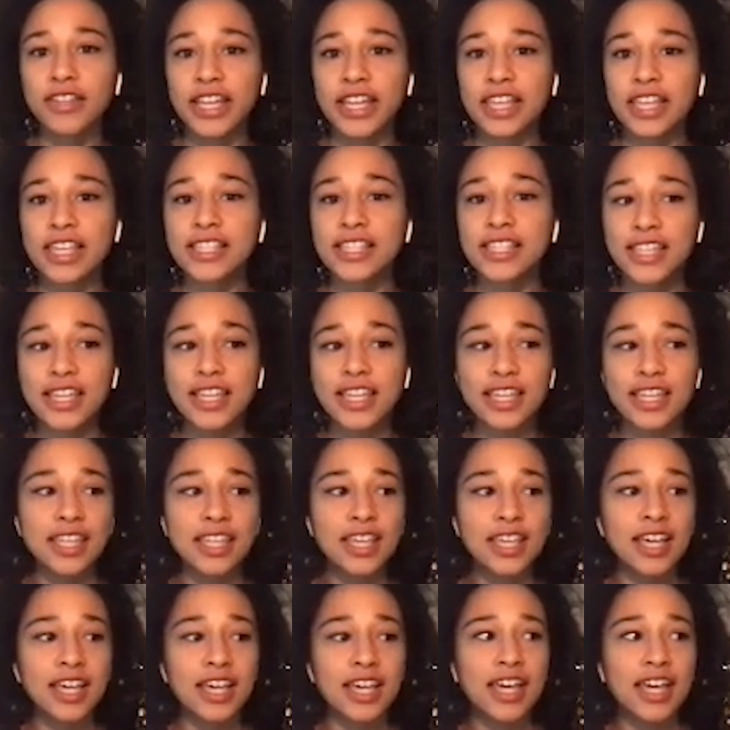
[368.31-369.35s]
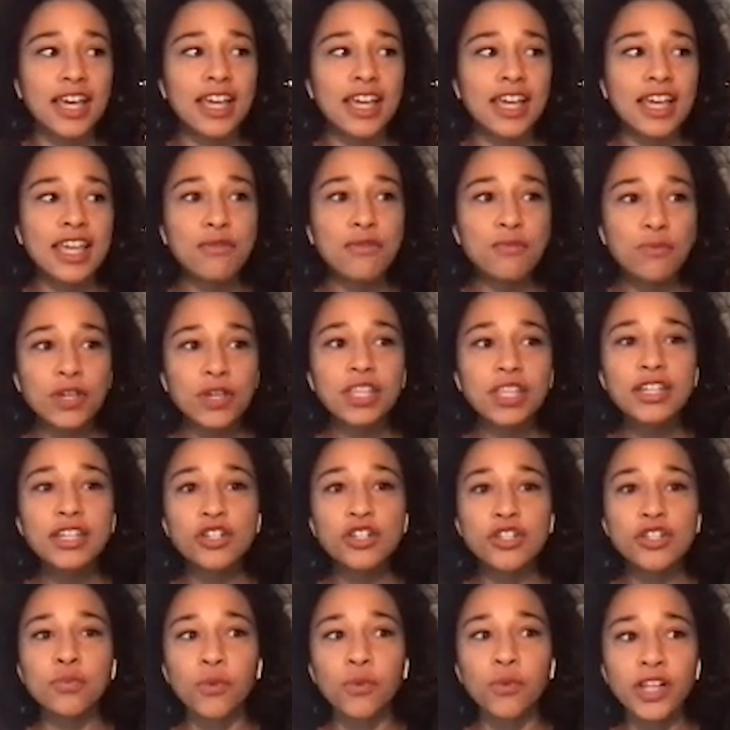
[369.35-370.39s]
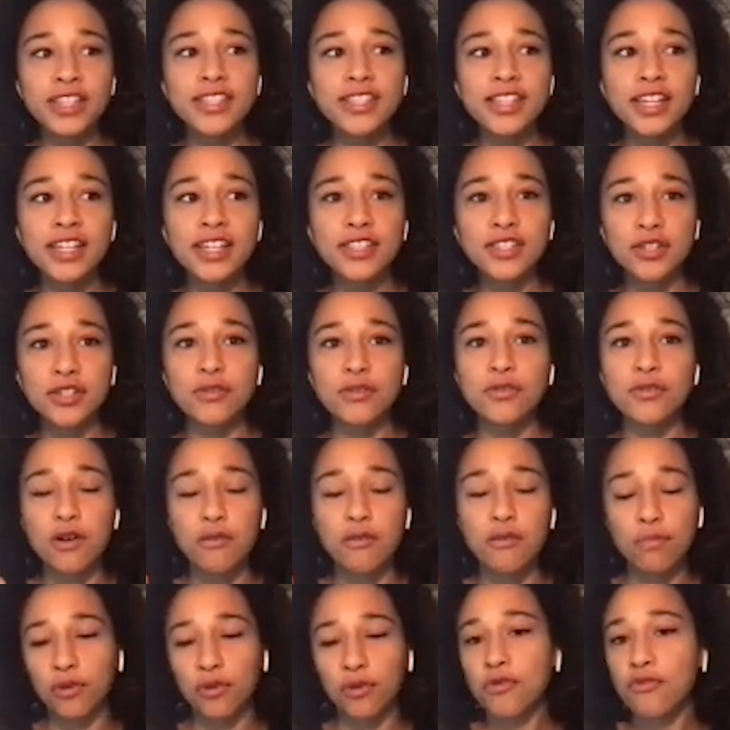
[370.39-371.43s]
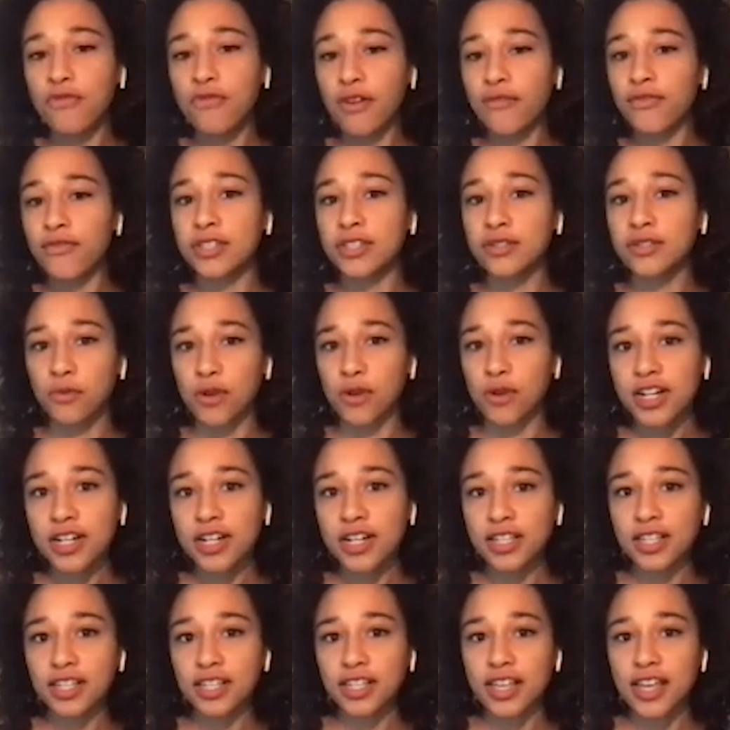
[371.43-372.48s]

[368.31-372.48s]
like he really just wants us to approve of his work.